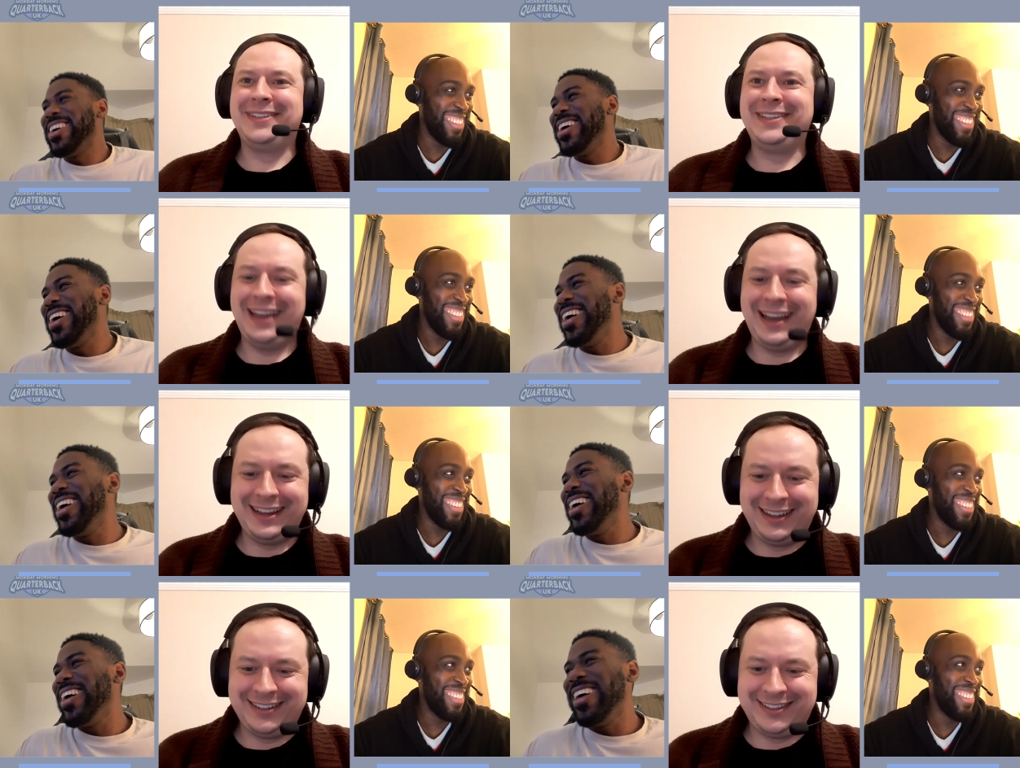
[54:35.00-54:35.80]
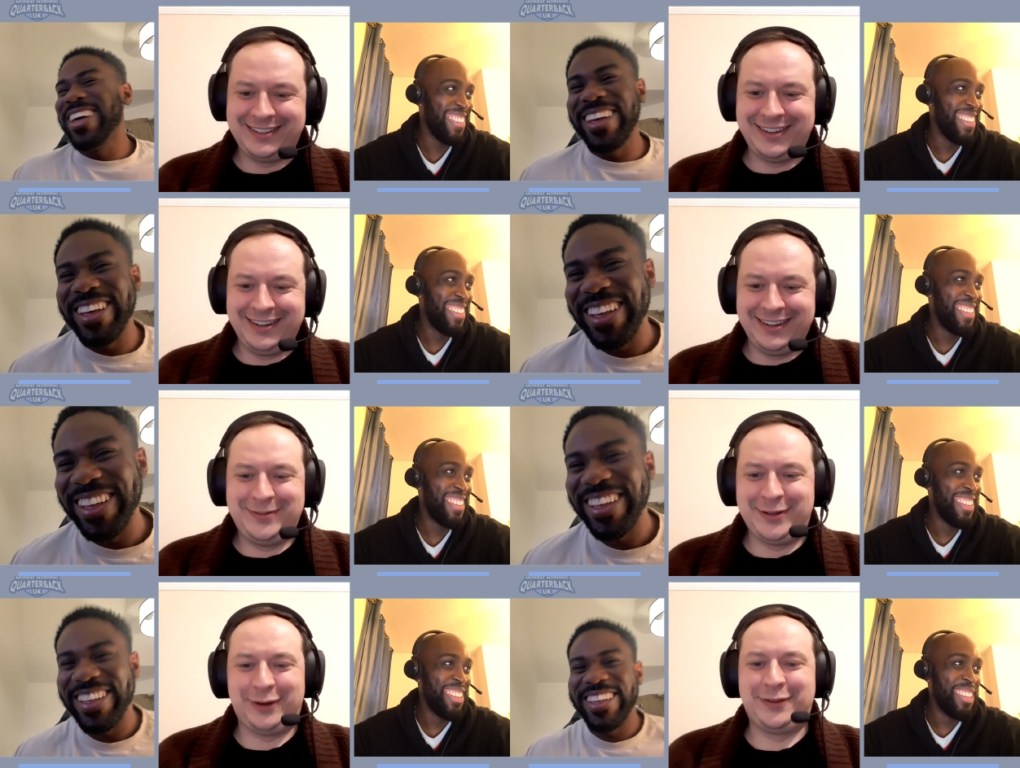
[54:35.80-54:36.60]
Speaker 1: yeah, like
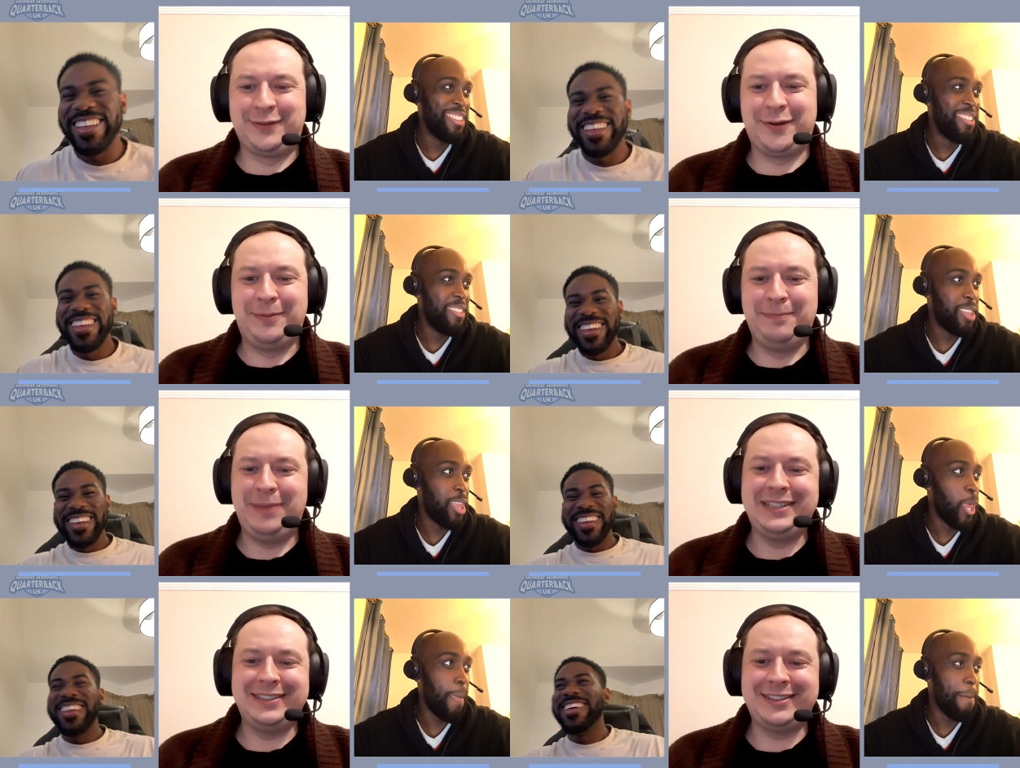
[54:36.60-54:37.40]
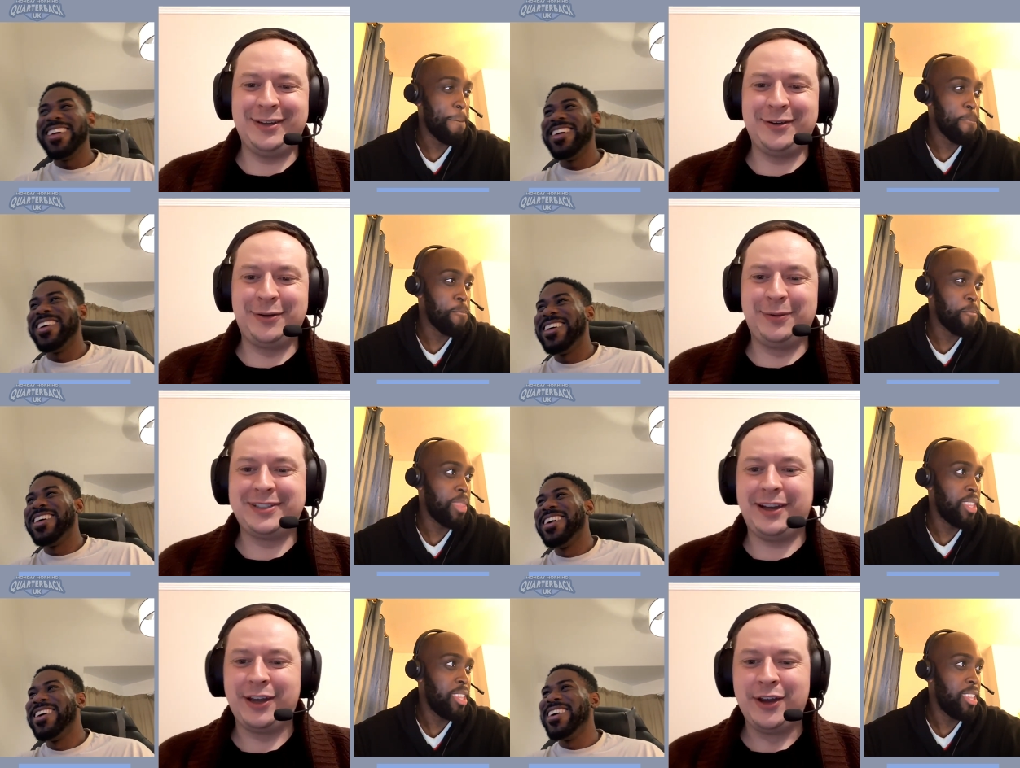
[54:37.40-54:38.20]
drafted from Basingstoke. Normally,
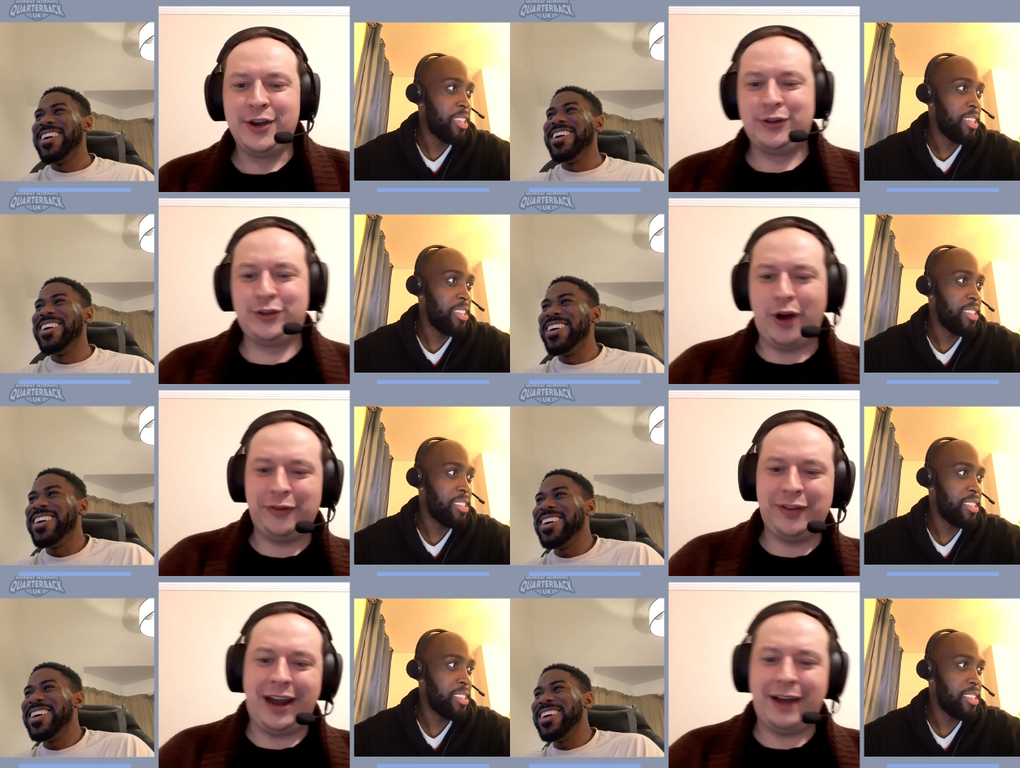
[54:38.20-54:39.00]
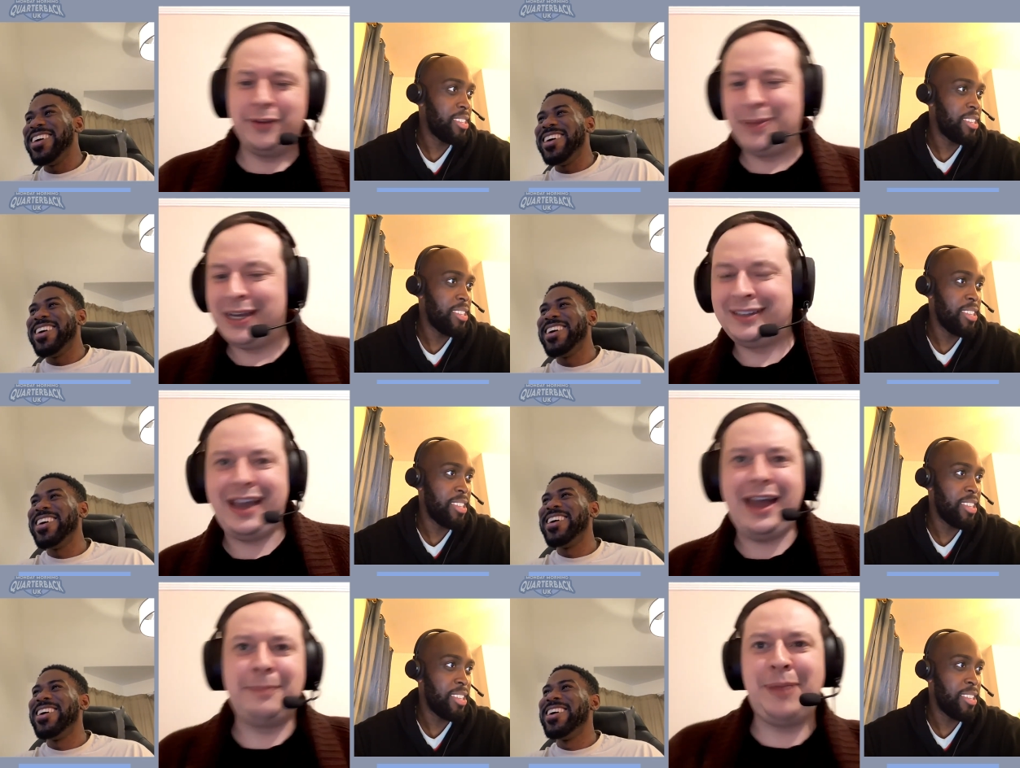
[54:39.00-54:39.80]
it's like drafted out of the Big
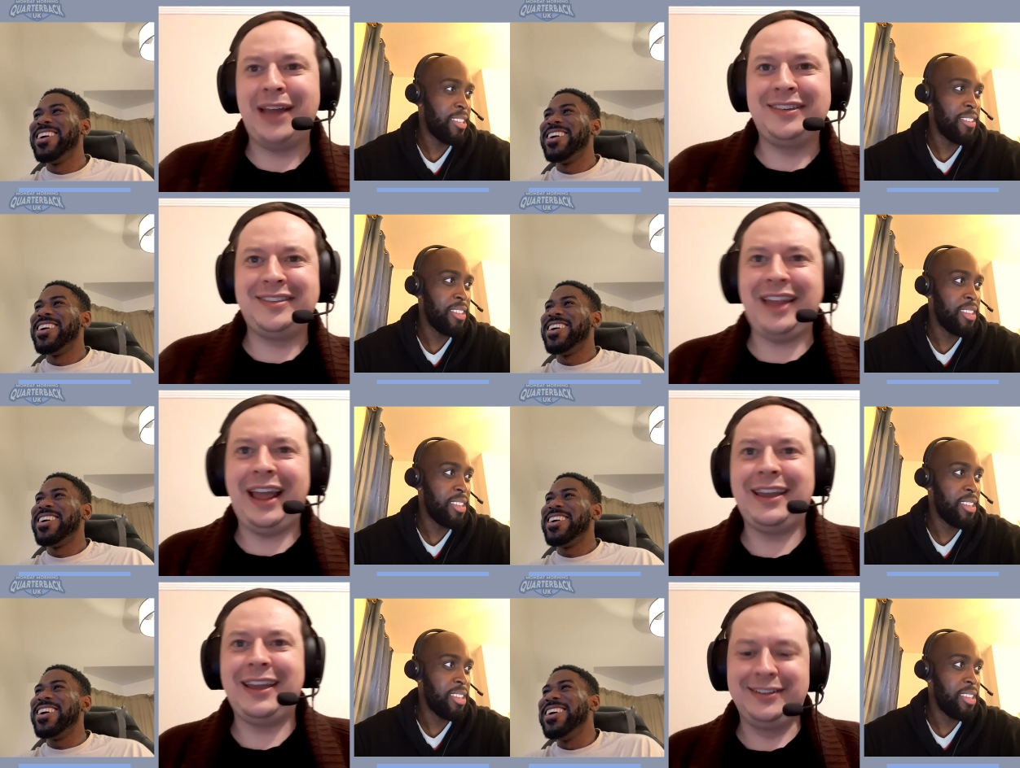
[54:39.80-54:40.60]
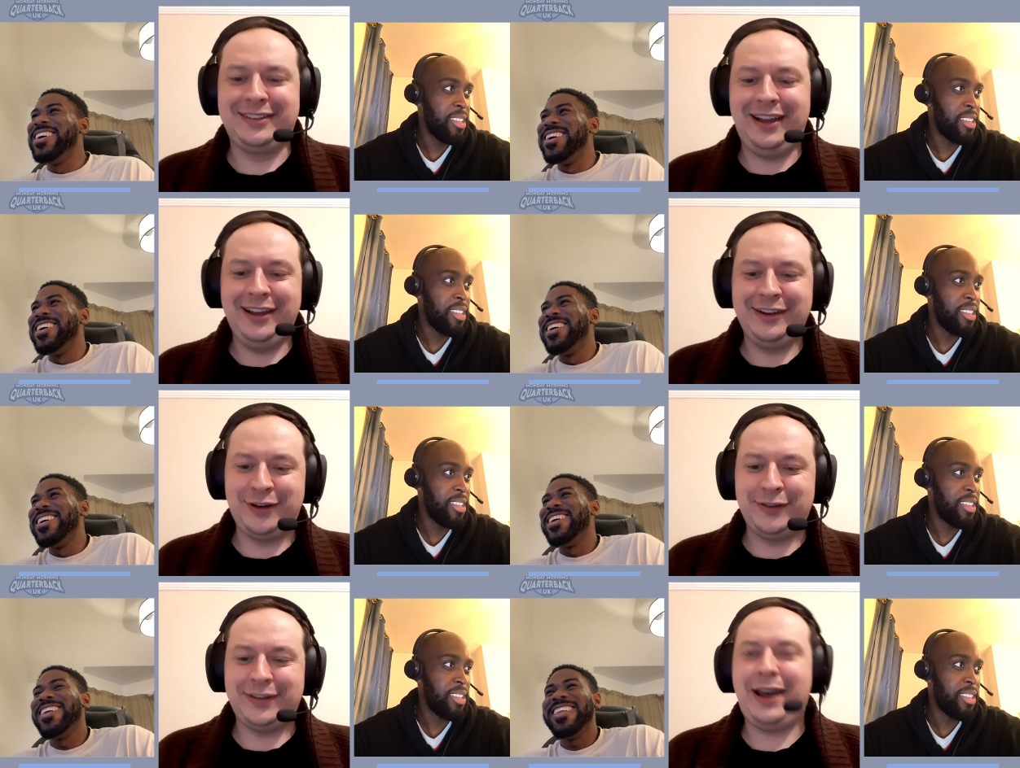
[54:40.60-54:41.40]
Ten, Penn State, and it's like
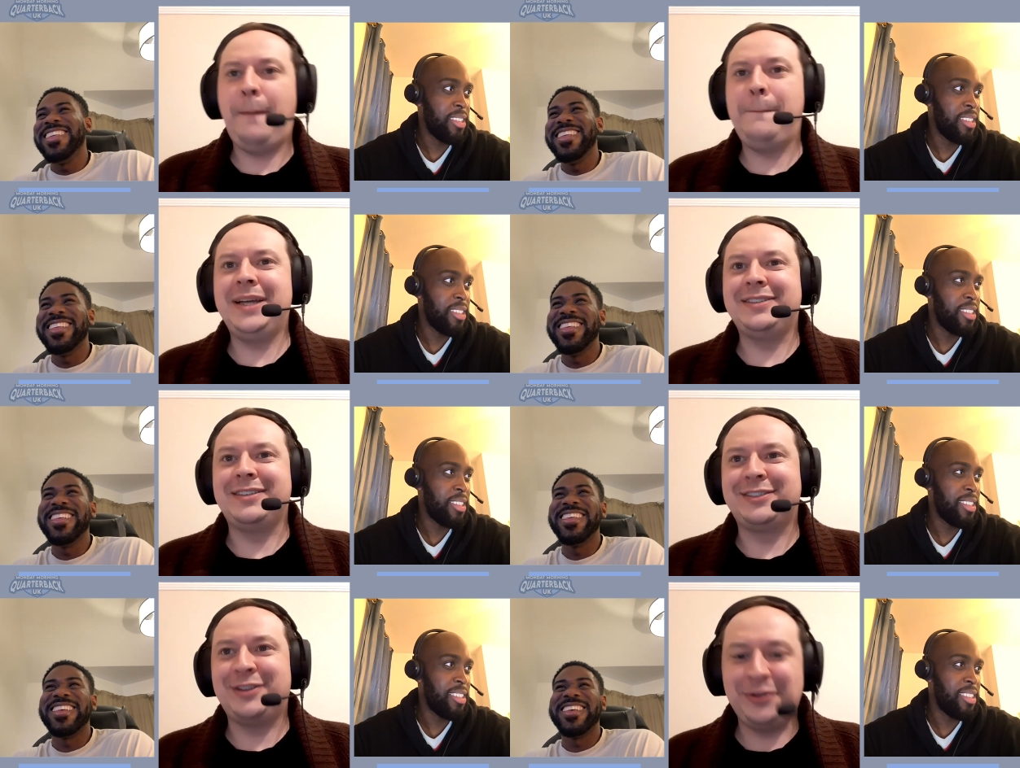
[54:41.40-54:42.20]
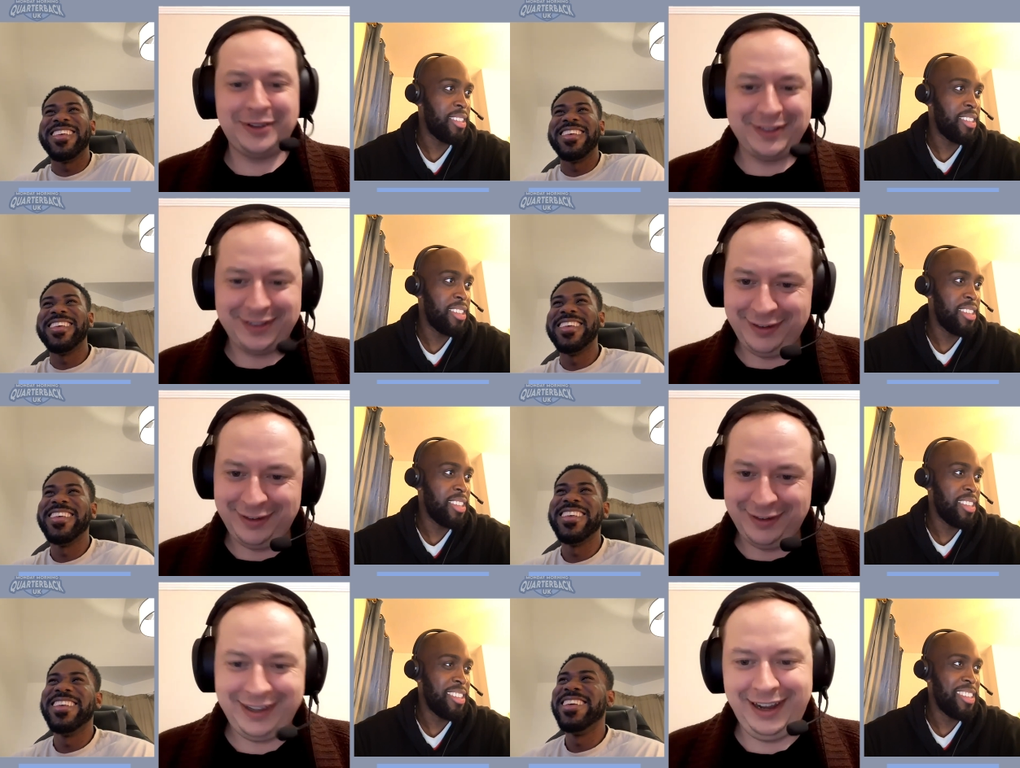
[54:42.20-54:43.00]
drafted out of Basingstoke.
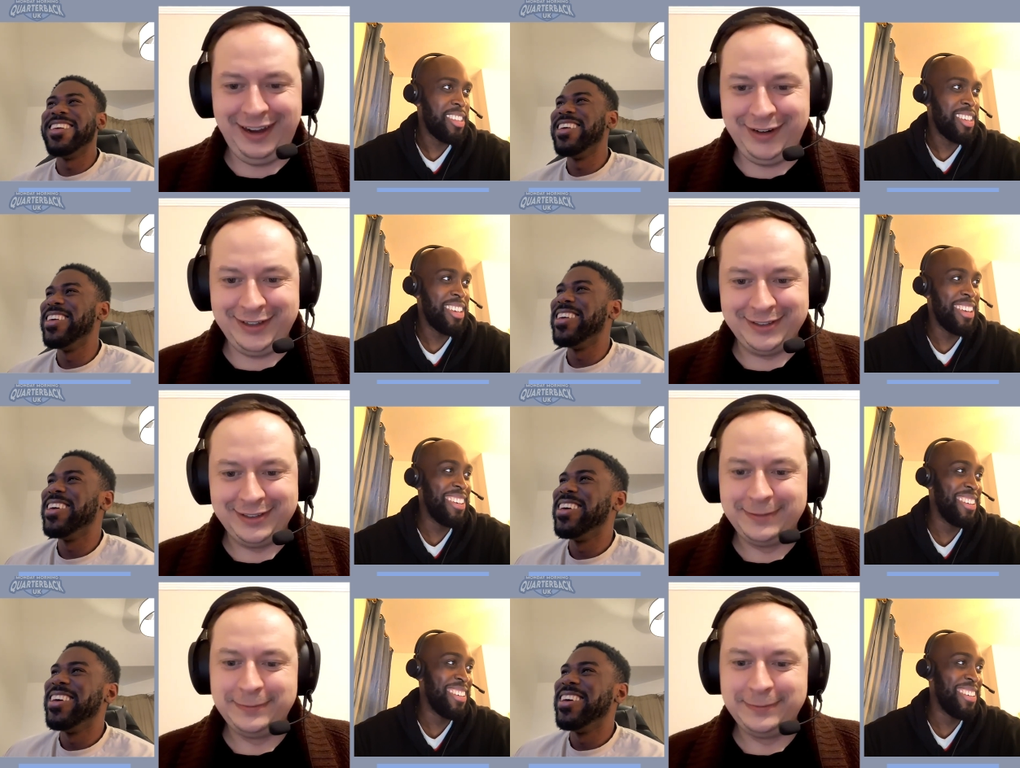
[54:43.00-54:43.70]
Hilarious.